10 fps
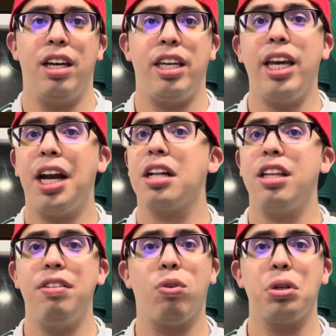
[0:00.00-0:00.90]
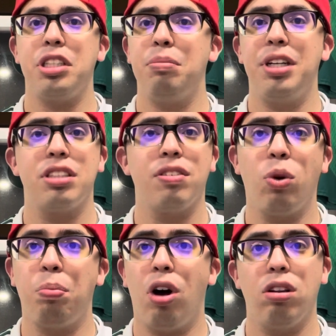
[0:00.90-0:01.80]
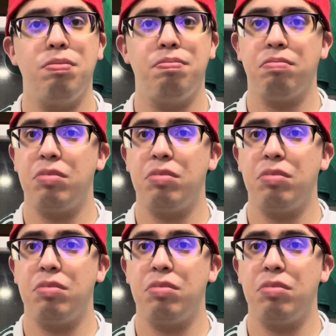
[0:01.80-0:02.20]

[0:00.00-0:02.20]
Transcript: He had a clean 14 minutes of football.